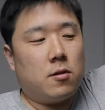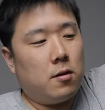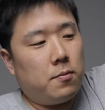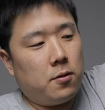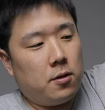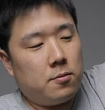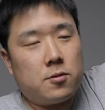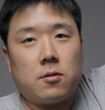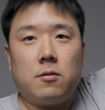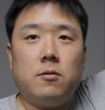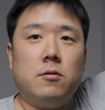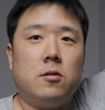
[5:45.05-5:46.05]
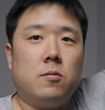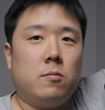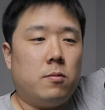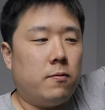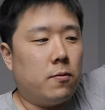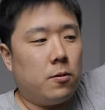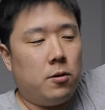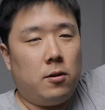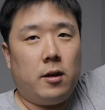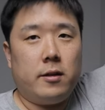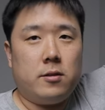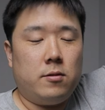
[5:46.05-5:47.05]
a couple of screws before you
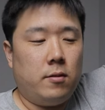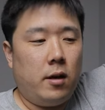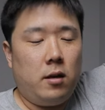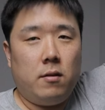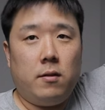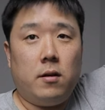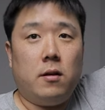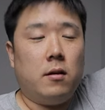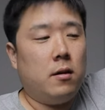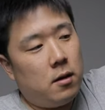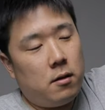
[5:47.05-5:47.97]
get to any of the